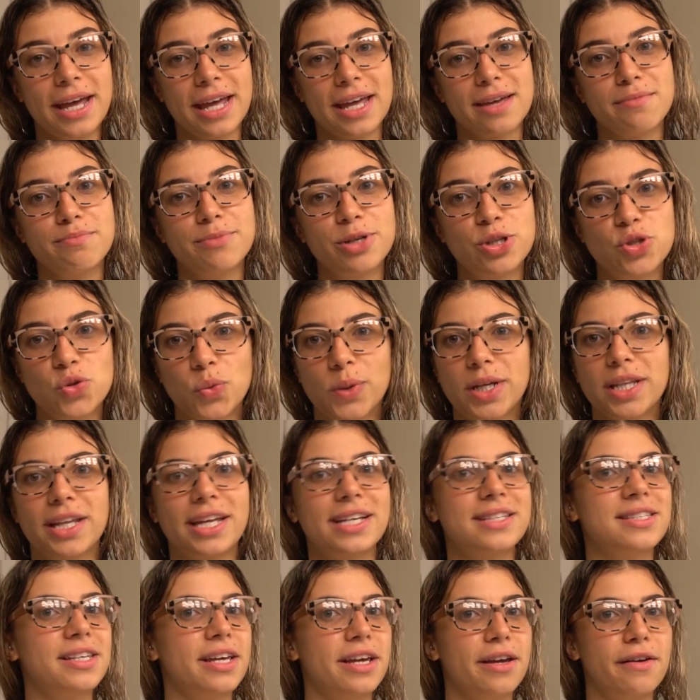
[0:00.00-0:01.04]
in between,
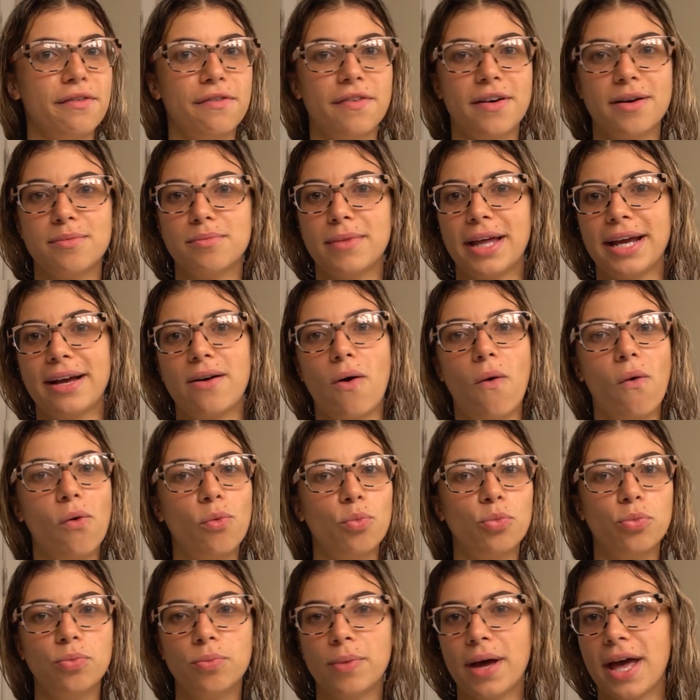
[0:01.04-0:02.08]
like say if I'm like
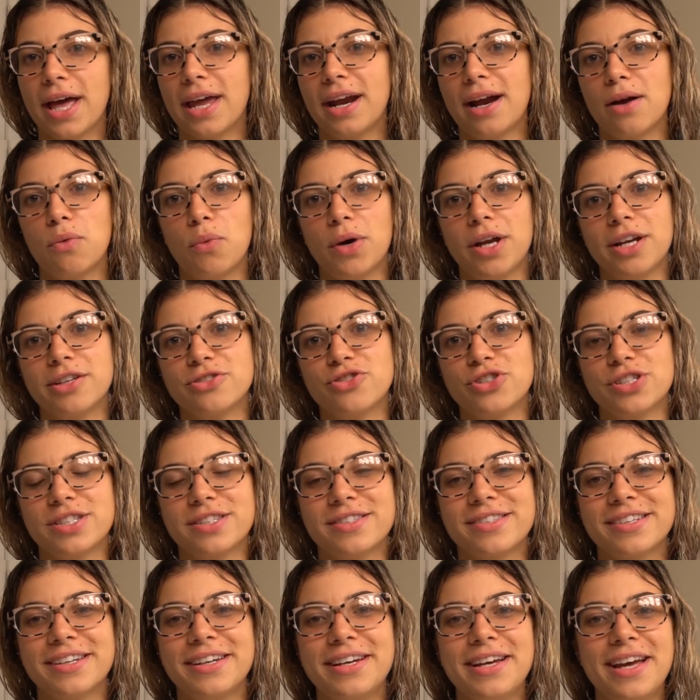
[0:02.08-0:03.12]
home and I want to
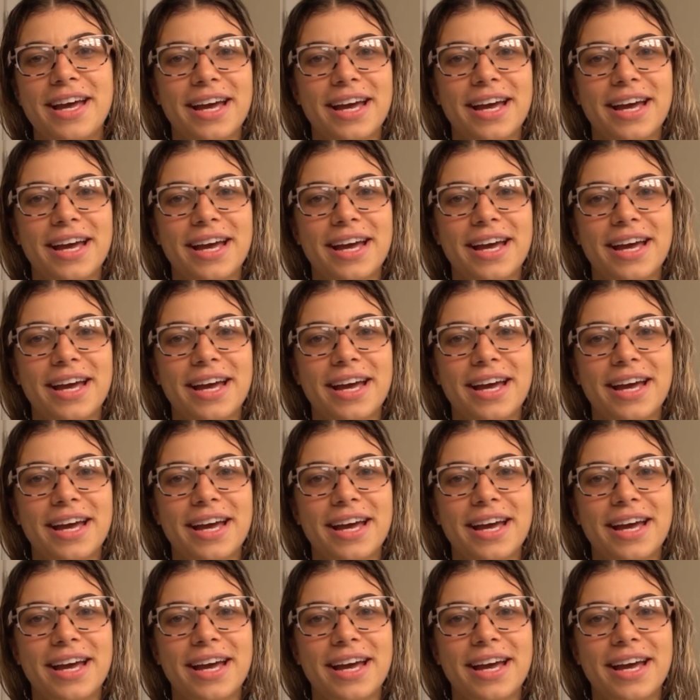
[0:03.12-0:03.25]
just